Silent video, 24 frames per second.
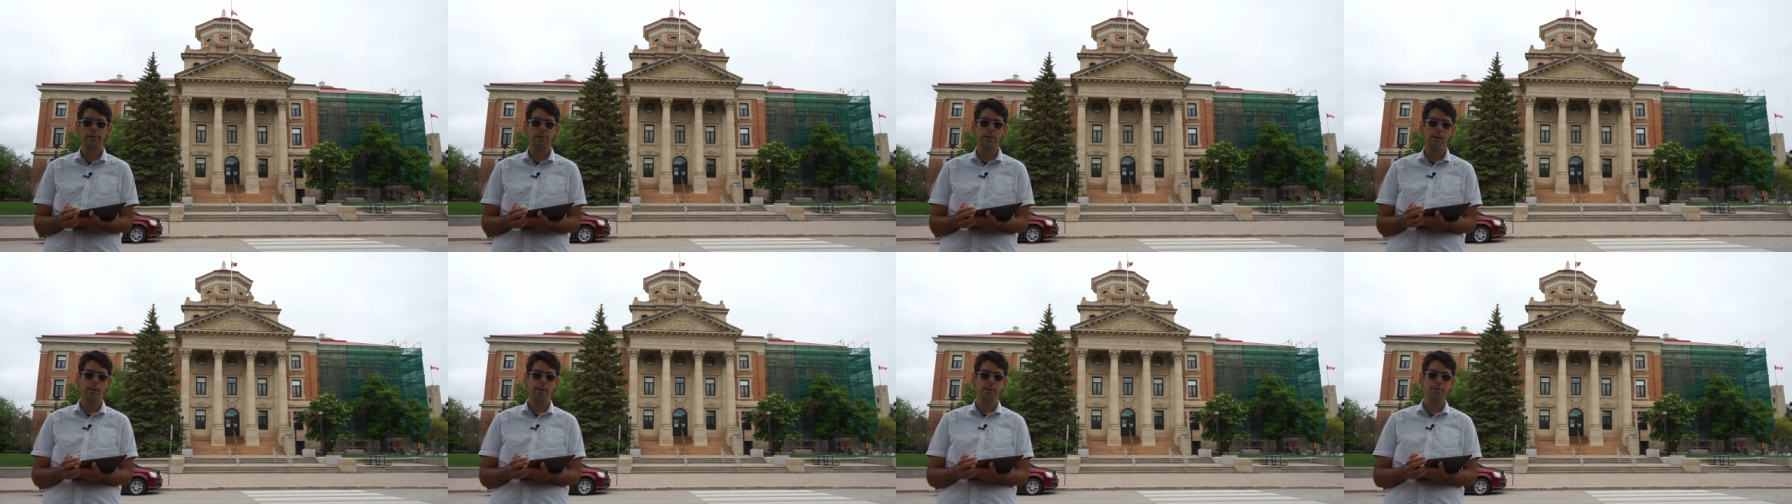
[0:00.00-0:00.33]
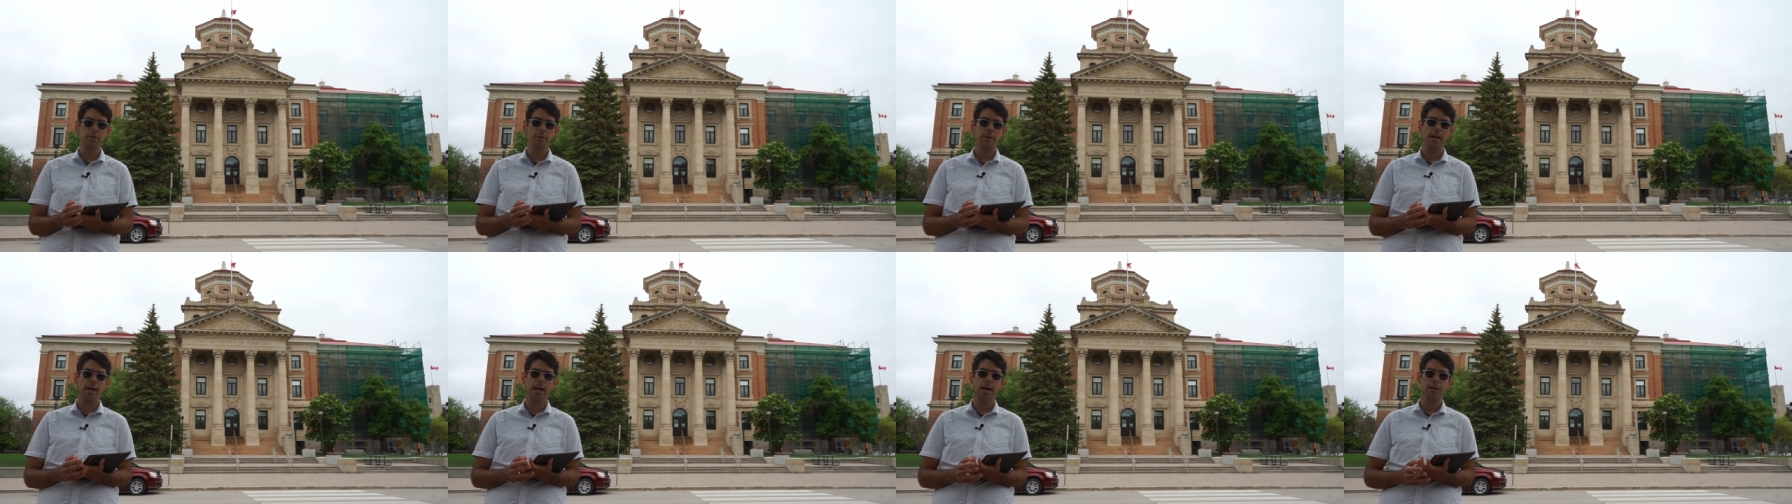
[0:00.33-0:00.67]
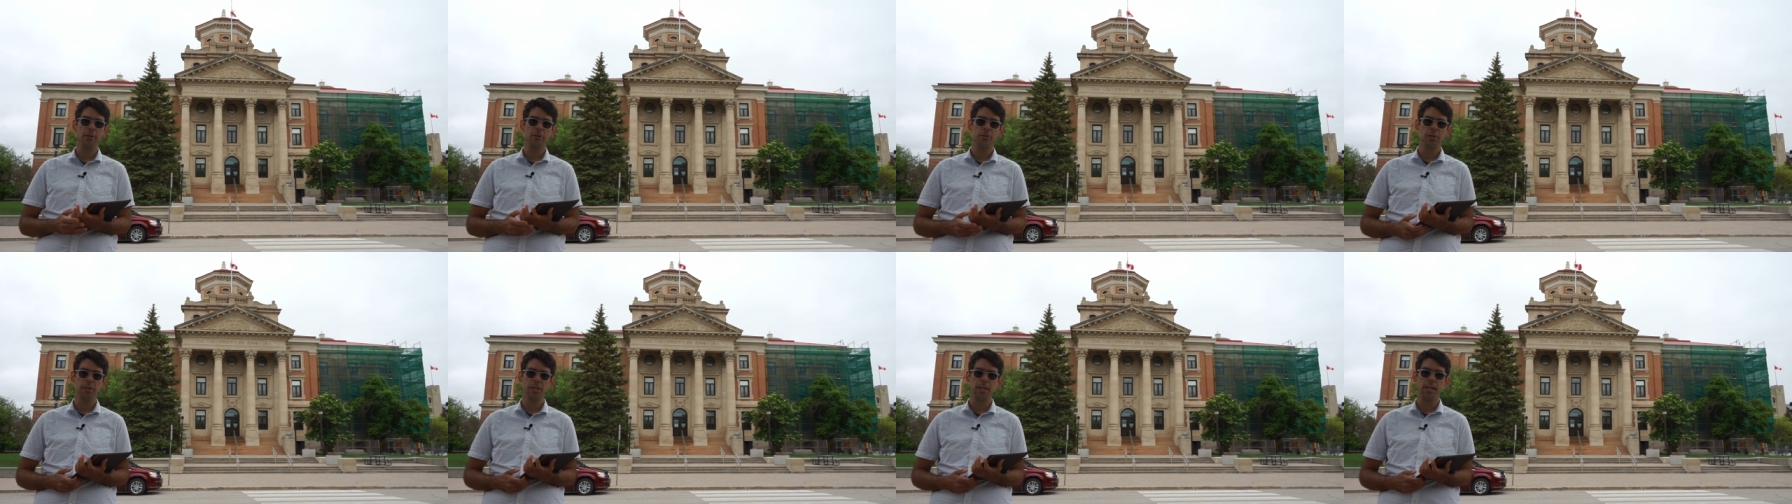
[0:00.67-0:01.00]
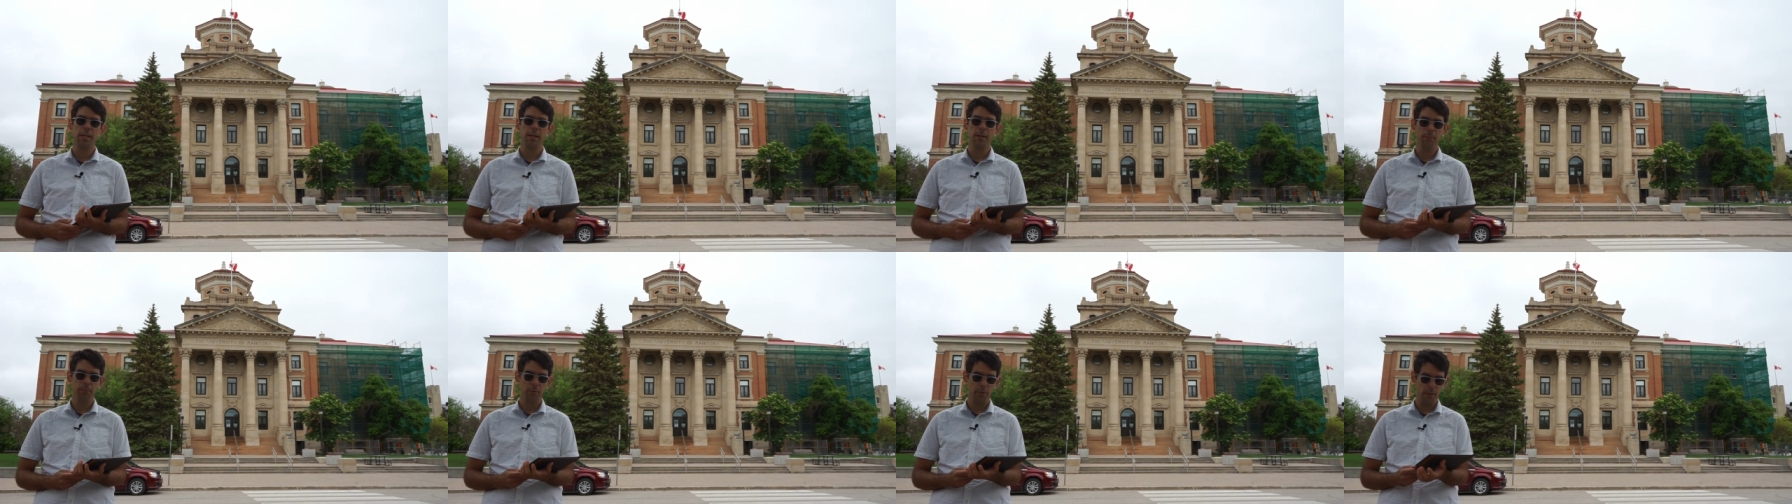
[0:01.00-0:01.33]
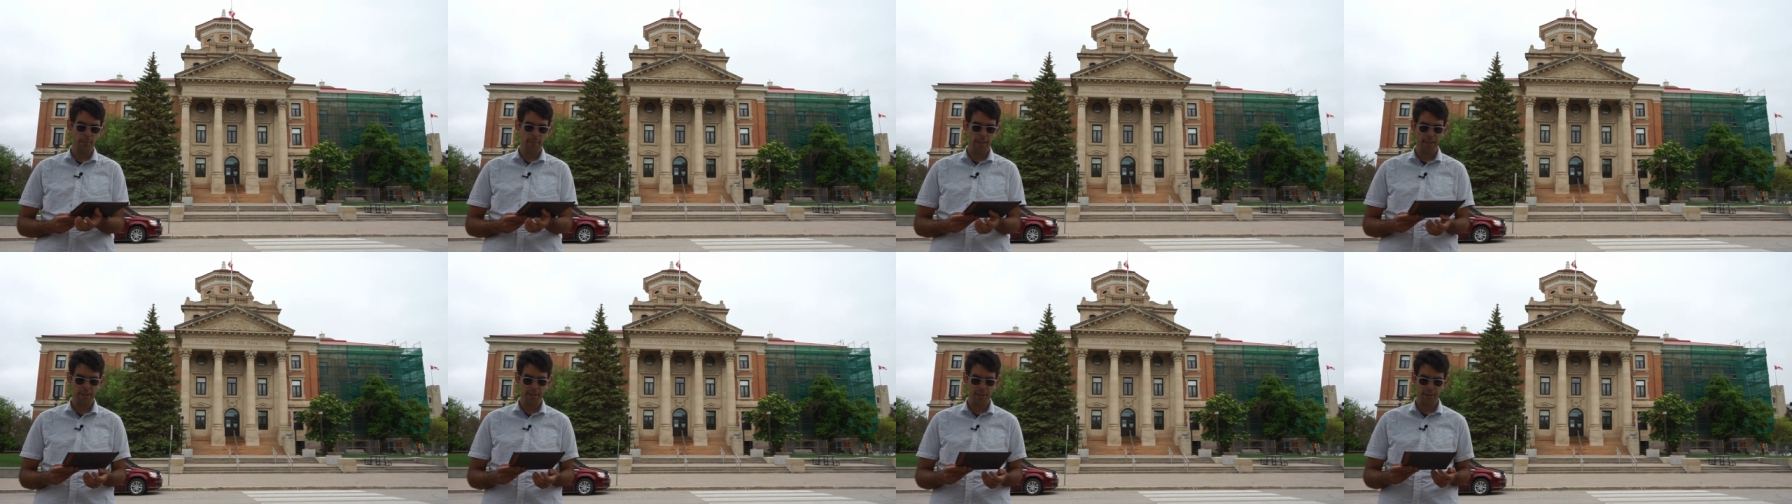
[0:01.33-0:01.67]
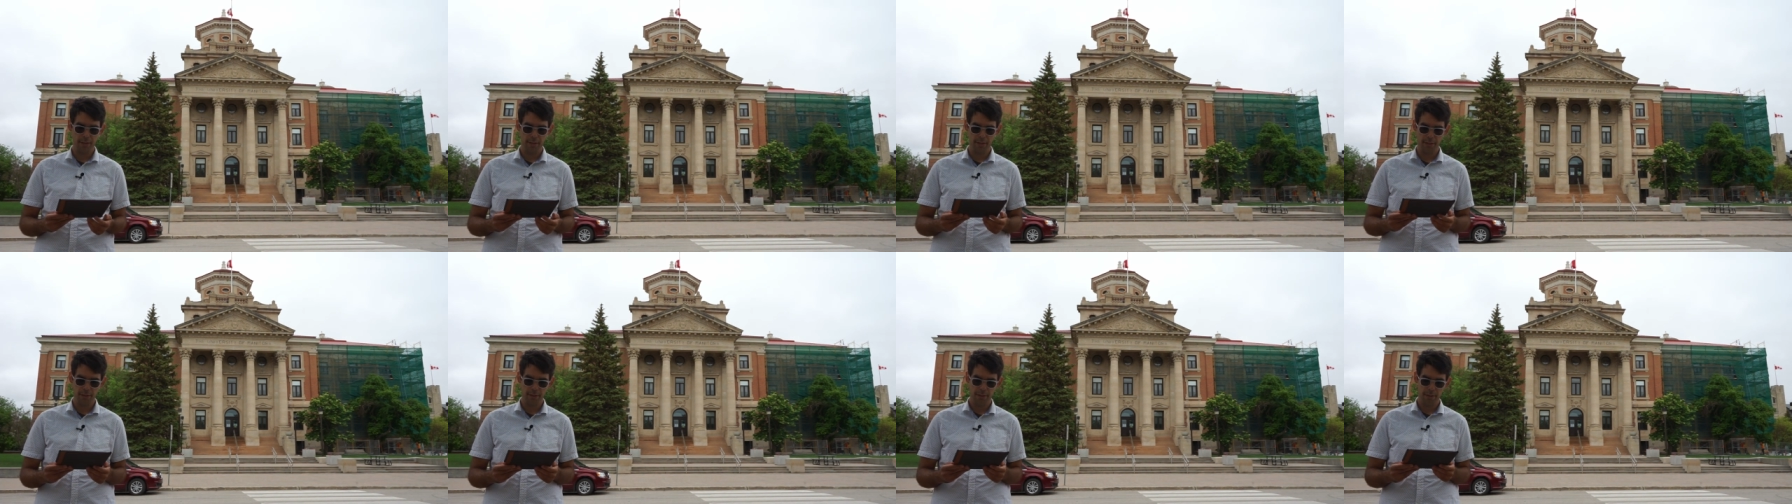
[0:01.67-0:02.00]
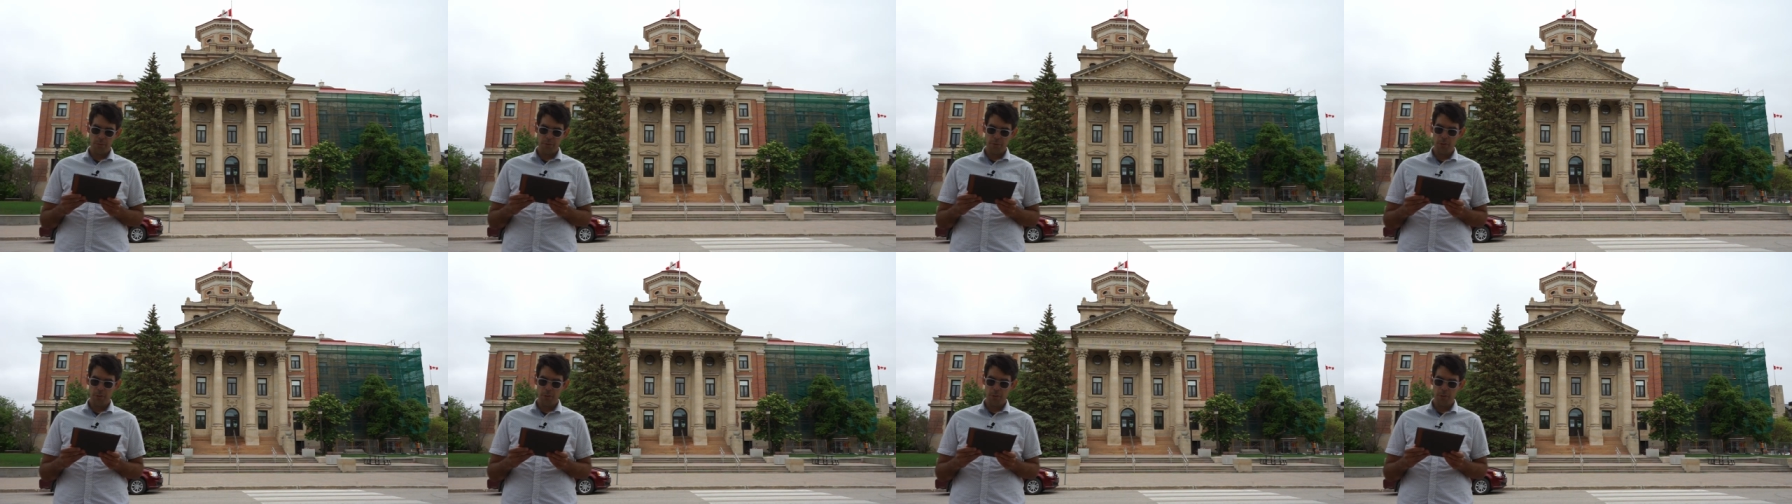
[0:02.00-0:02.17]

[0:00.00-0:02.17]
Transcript: locks are actually implemented.